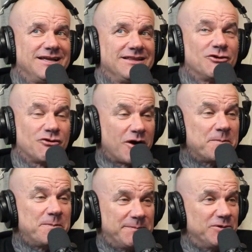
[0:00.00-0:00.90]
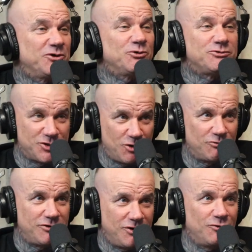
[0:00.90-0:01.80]
There are people who
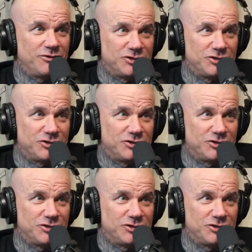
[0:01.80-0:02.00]
don't know the